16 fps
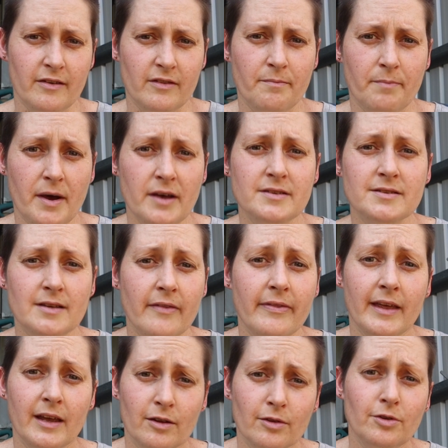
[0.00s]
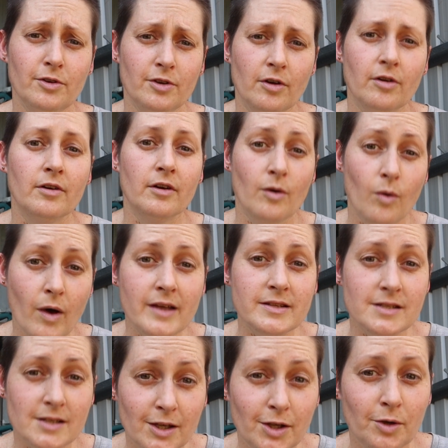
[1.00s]
of the bus, and they're glued on
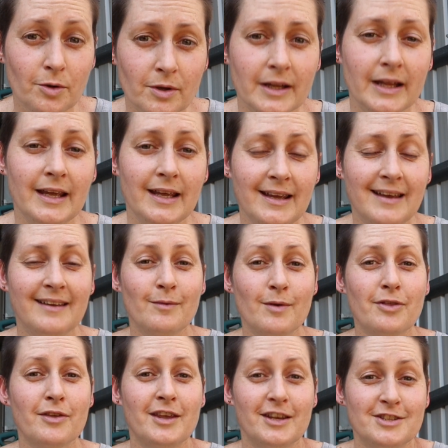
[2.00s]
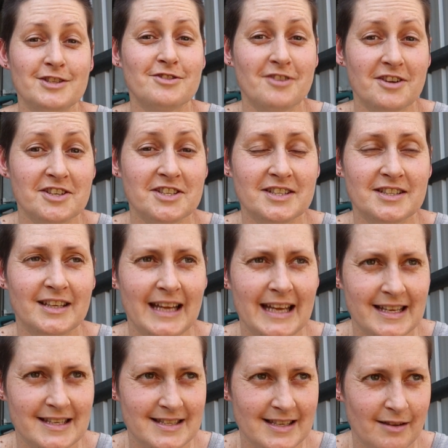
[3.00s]
quite securely with construction
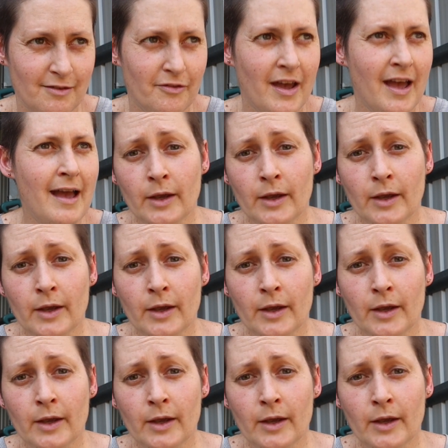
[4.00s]
adhesive.